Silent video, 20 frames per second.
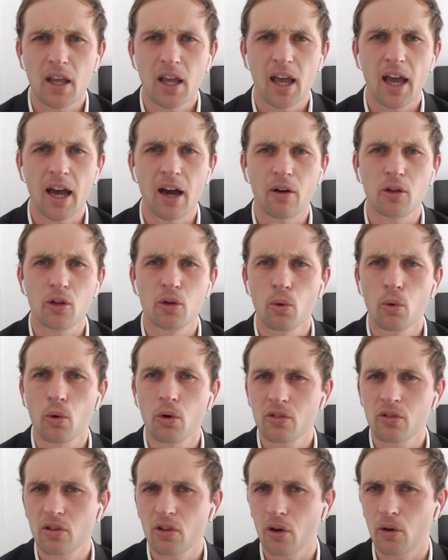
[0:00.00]
Now, you
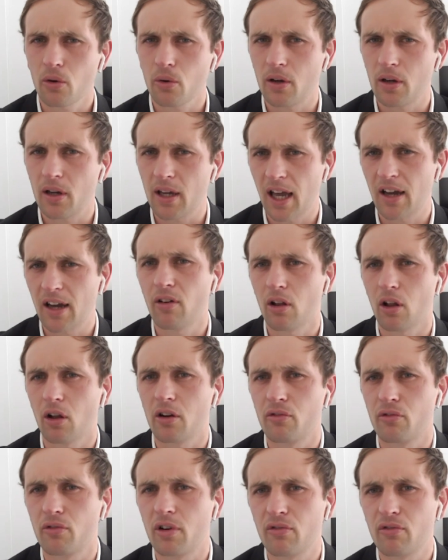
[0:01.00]
also gave a lot
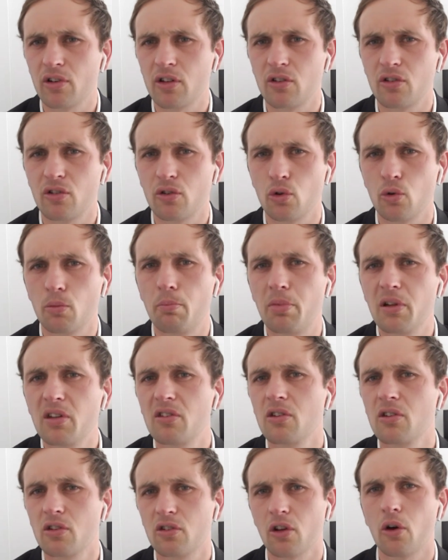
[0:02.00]
of reference to
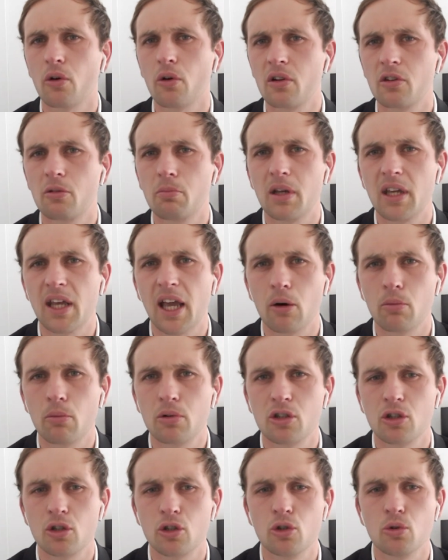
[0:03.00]
business owners being able
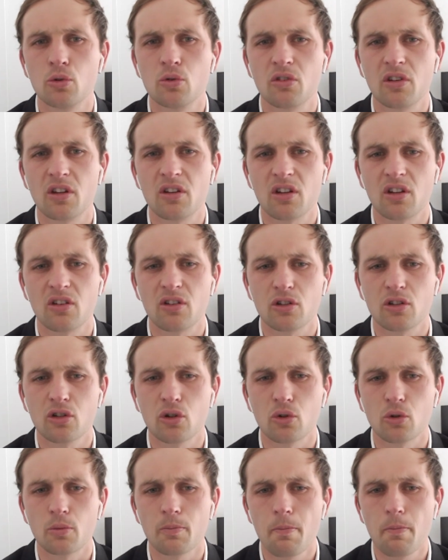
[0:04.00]
to use this as a
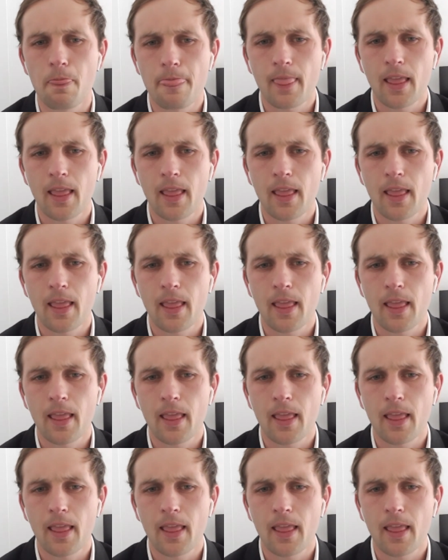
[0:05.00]
tool.